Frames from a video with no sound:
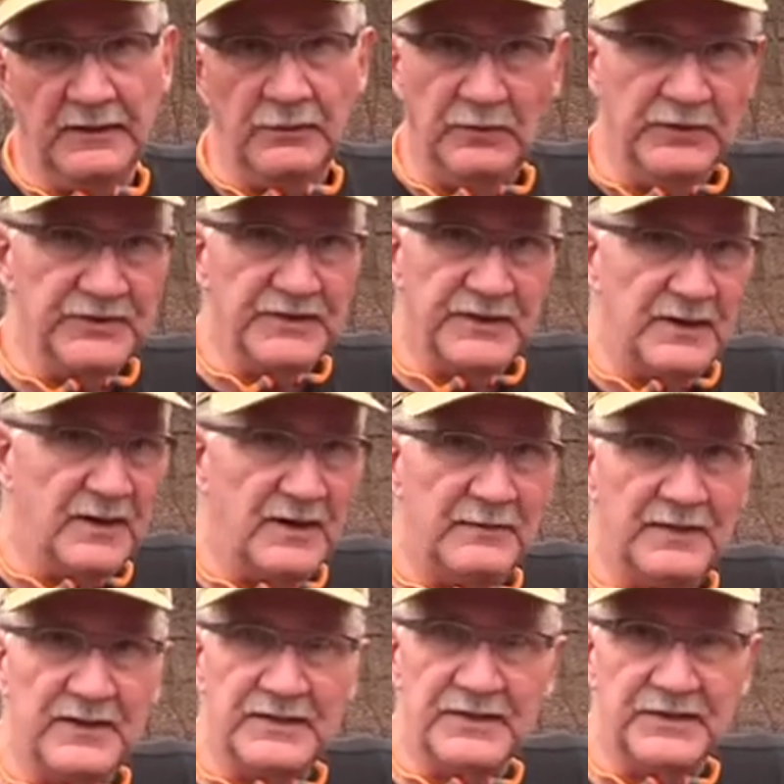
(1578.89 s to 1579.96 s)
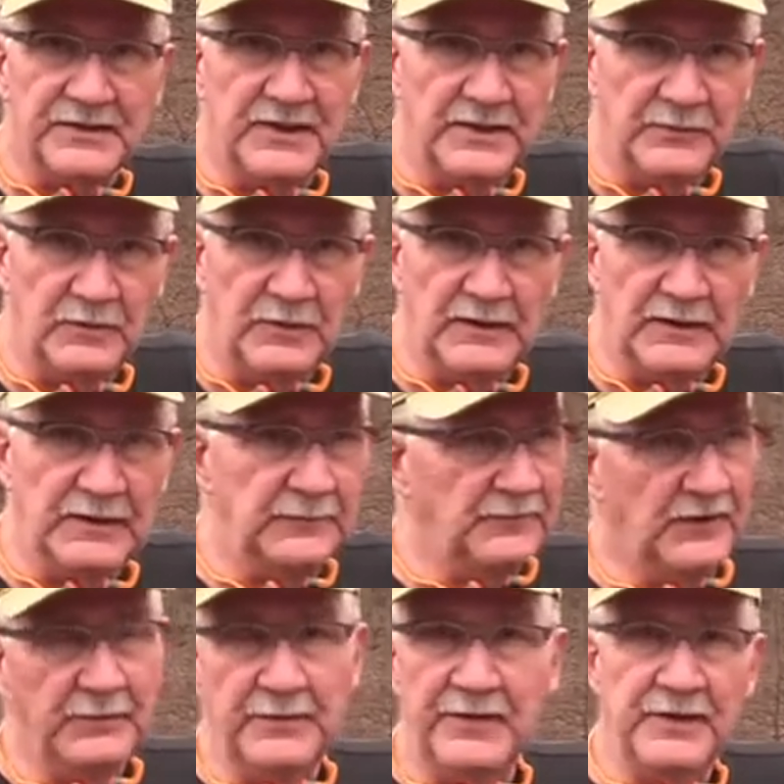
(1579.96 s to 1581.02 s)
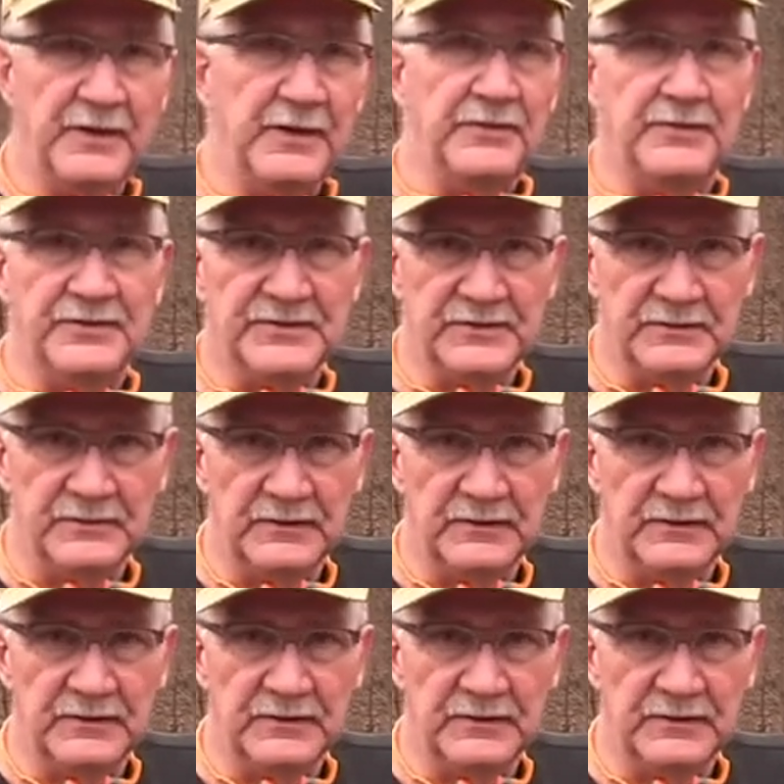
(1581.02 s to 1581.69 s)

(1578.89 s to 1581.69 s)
And Wilson Combat's the same way, and probably the others,